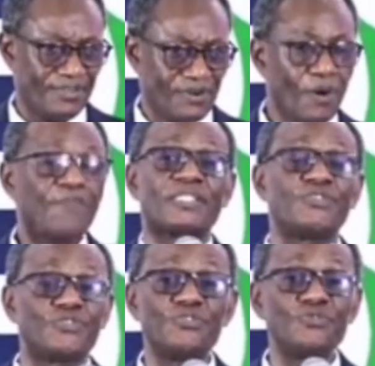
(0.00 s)

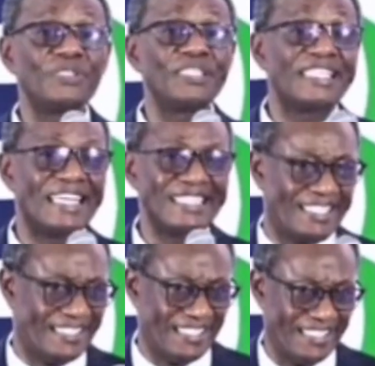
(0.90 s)
opposite to
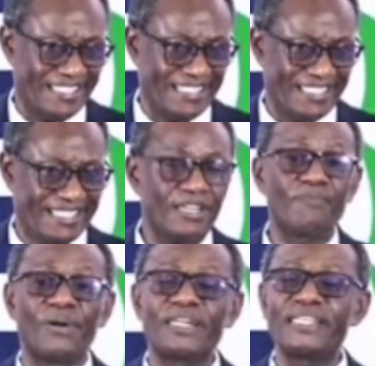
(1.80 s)
GNTC,
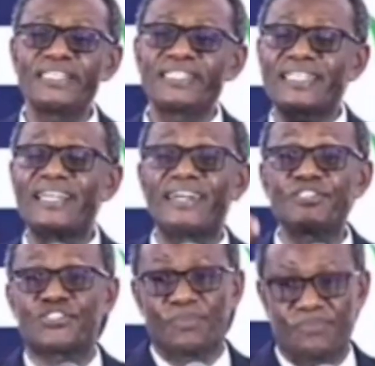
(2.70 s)
somebody's tailoring
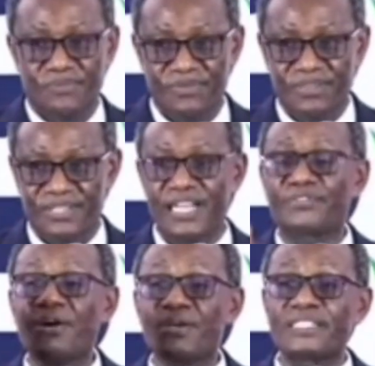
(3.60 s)
shop.
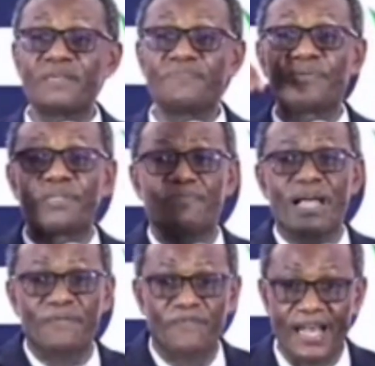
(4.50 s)
That's why I was sleeping with
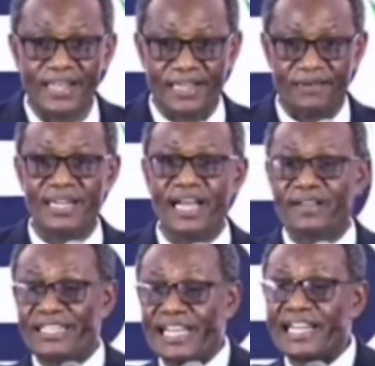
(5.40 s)
my father. When I
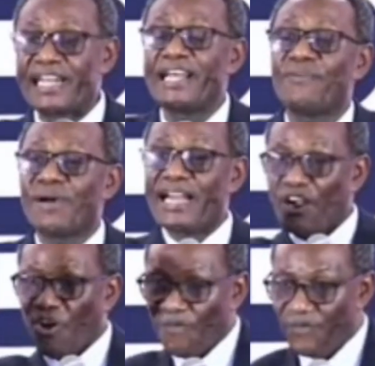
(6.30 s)
then when I
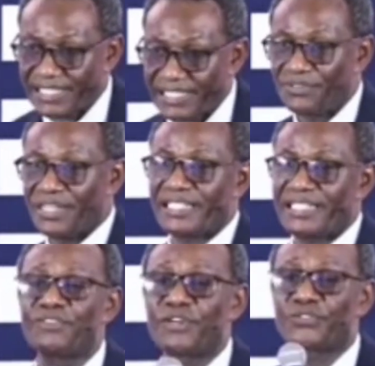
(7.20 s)
converted to the church,
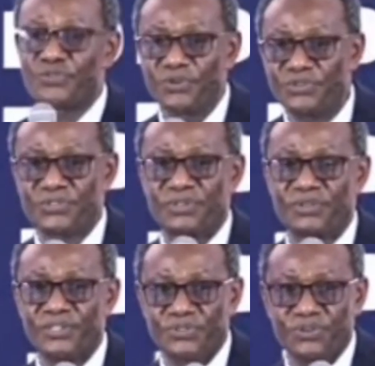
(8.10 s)
not too
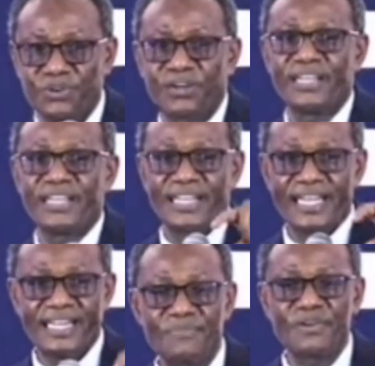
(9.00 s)
not too long,
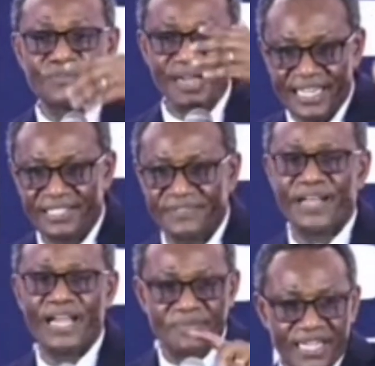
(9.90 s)
Edamireku
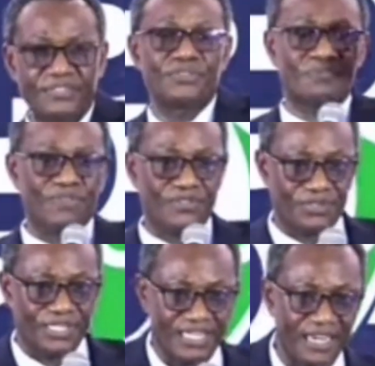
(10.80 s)
identified me and took me
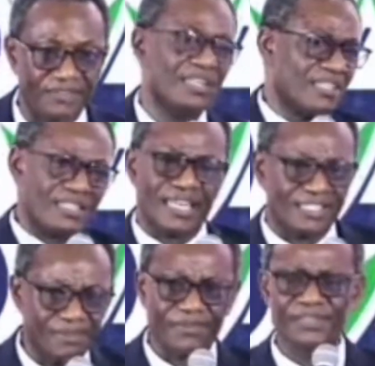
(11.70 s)
to his house. These
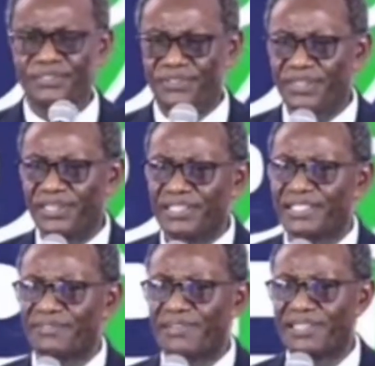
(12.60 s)
are some of the stories
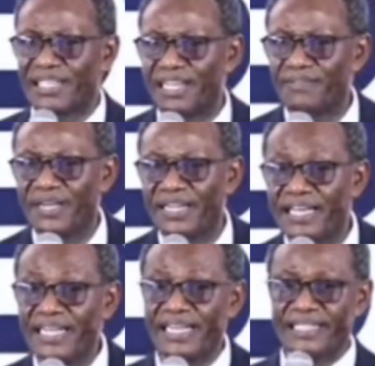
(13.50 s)
uh, for
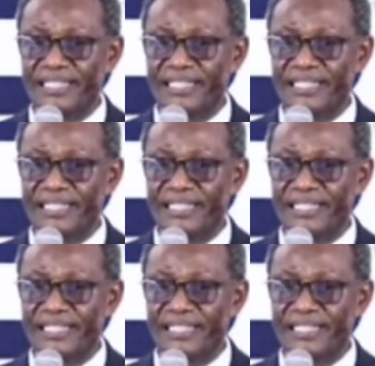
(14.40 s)
another day.